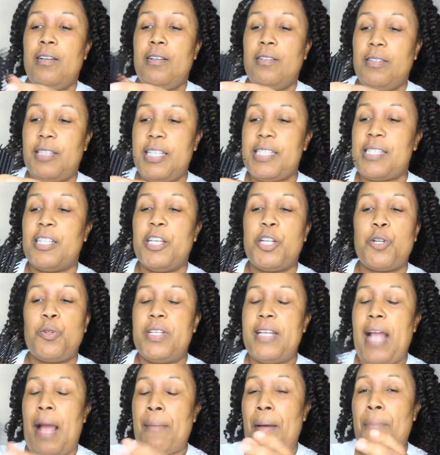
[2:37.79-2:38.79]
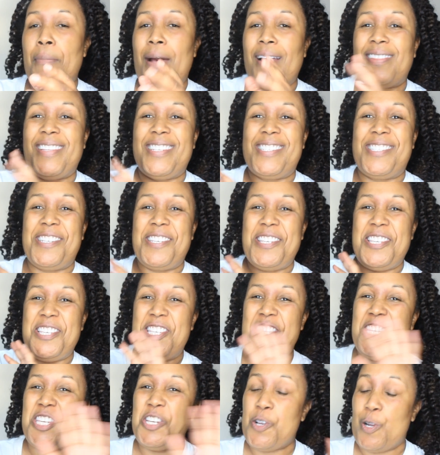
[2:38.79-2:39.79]
This literally, I bought this
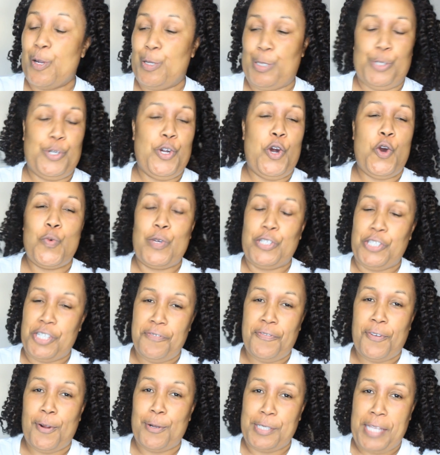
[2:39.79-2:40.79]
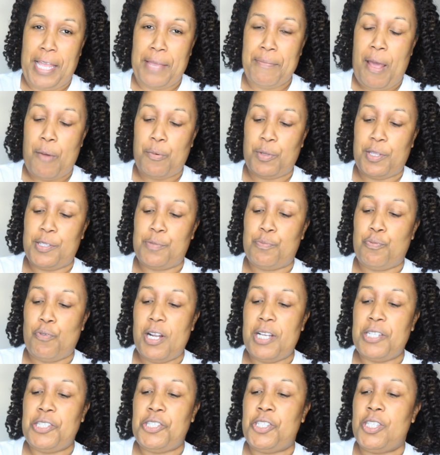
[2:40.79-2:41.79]
years ago when she first came out with this
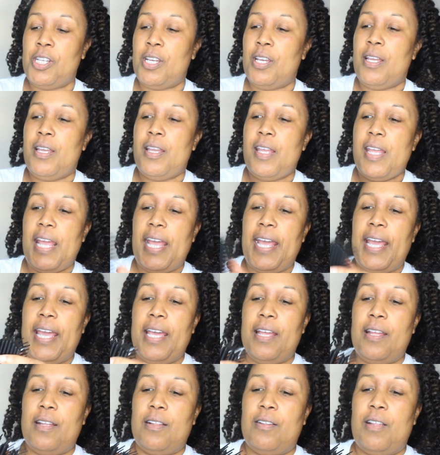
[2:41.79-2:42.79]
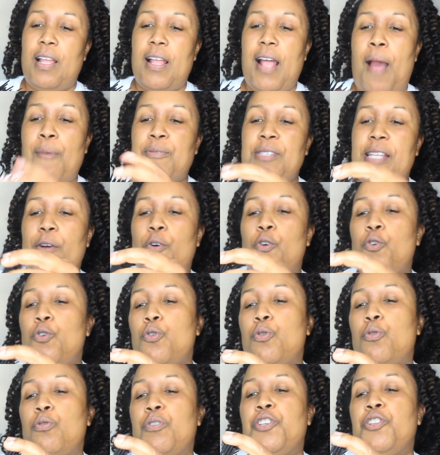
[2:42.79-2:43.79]
brush and I was like,
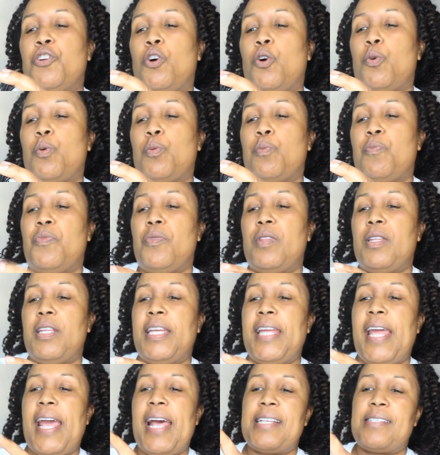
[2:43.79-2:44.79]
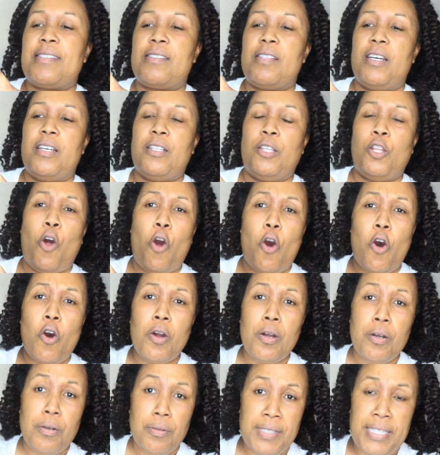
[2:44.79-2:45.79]
oh, you know, it has the
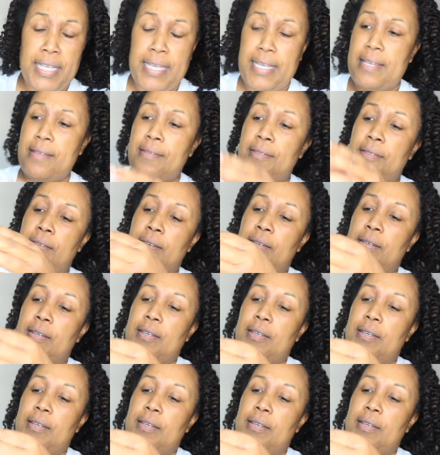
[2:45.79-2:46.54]
long teeth